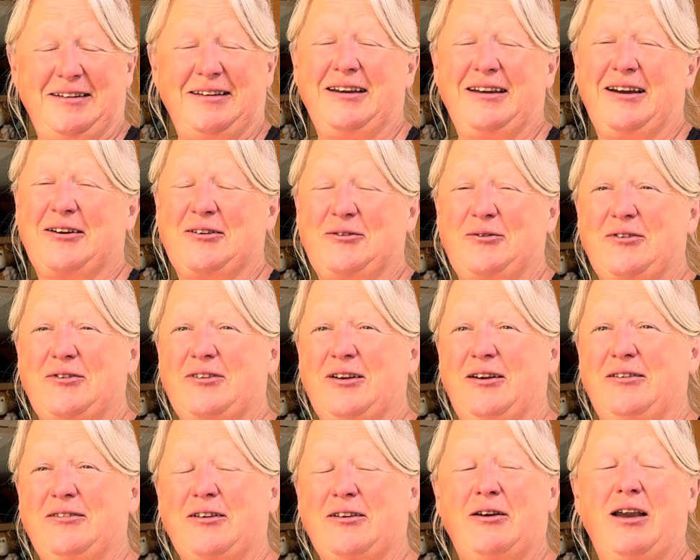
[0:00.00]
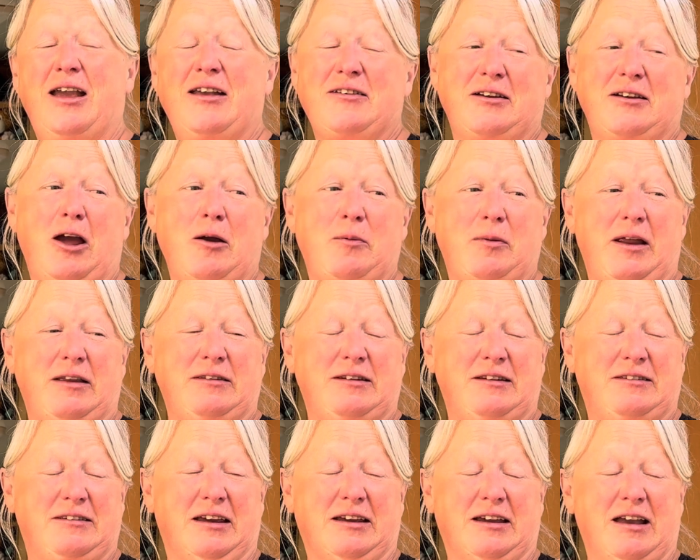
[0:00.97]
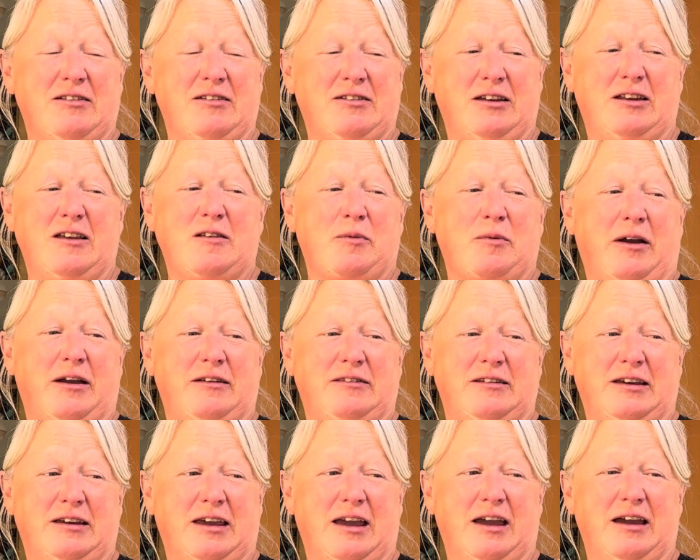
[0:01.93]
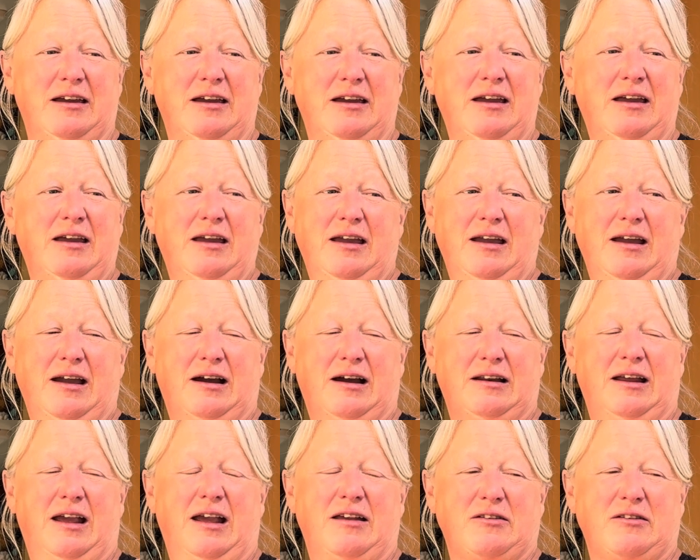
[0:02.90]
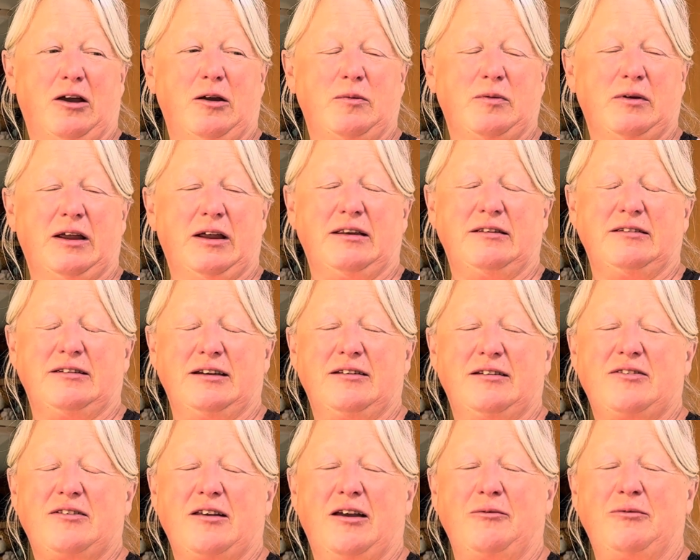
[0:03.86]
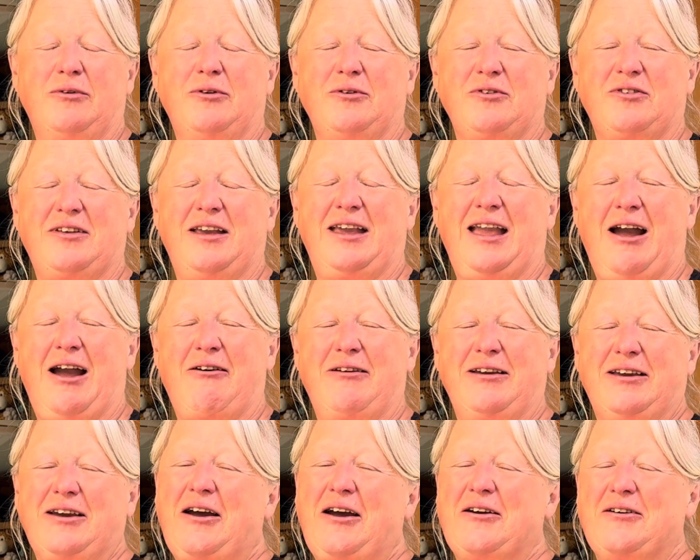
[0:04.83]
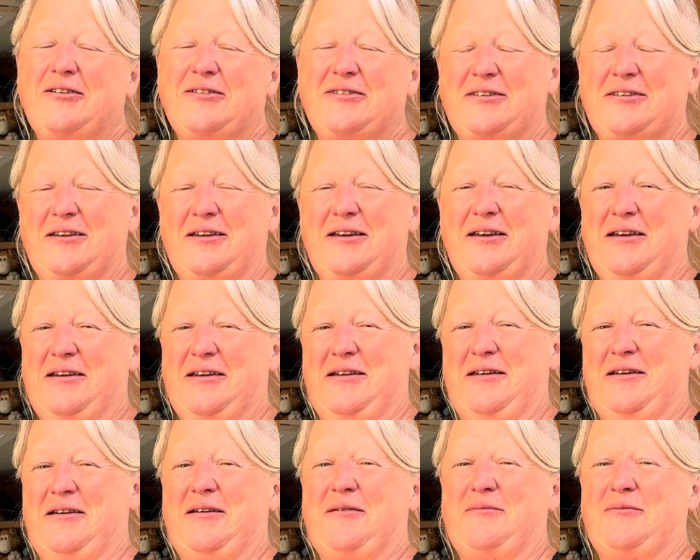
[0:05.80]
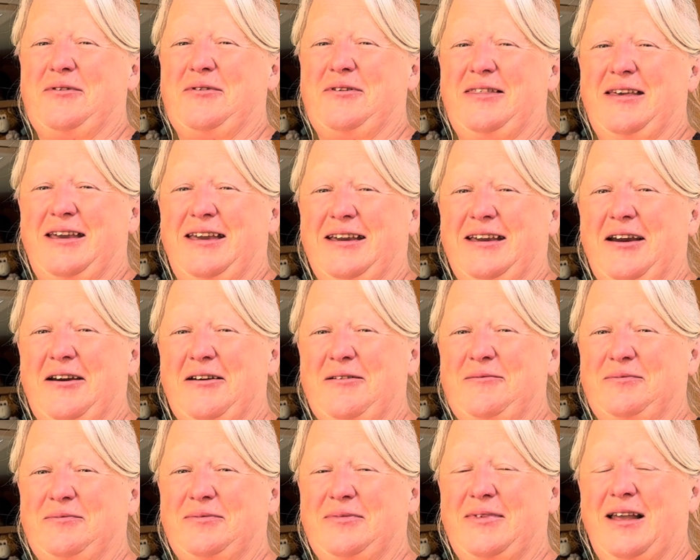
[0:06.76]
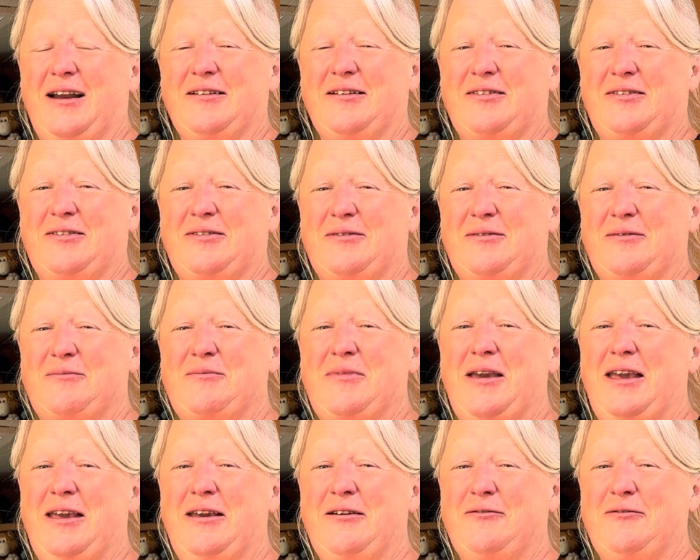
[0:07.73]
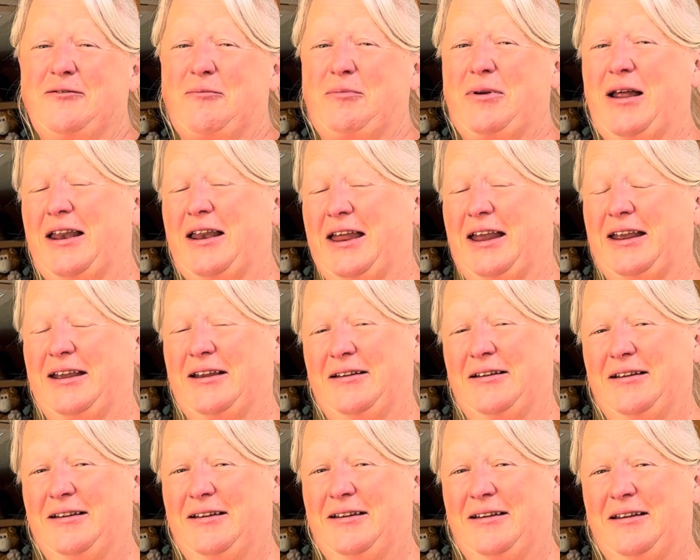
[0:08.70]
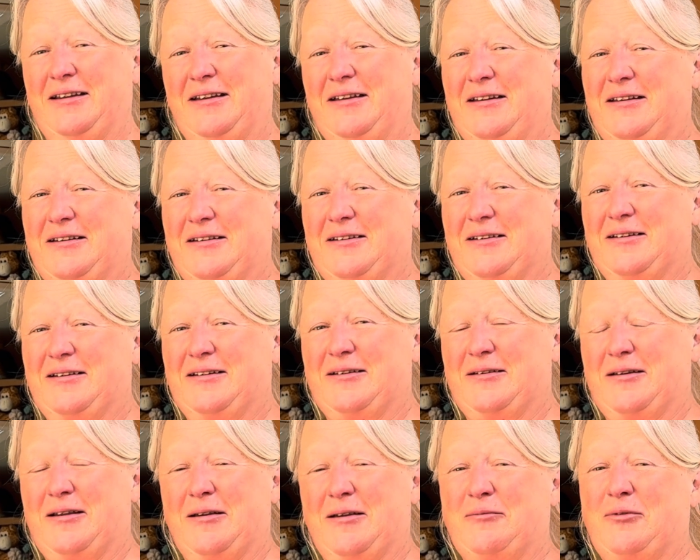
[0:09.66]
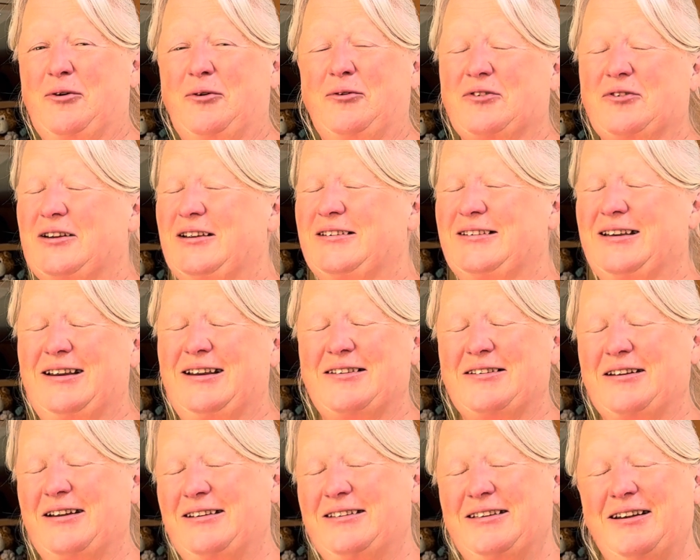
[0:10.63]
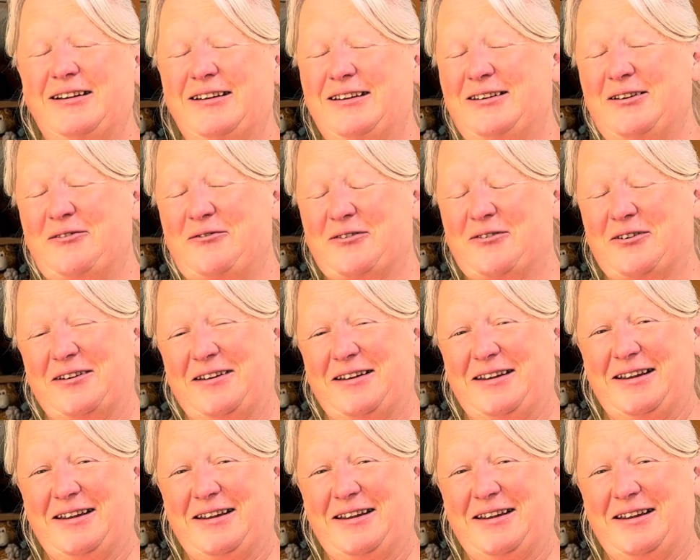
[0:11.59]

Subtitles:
Yeah, I can always turn. So it is an open-ended ticket, so you just buy a ticket and it is open-ended. So we'll see how it goes. But there you go. That's me for planning. And Paul's going to tell you something totally different.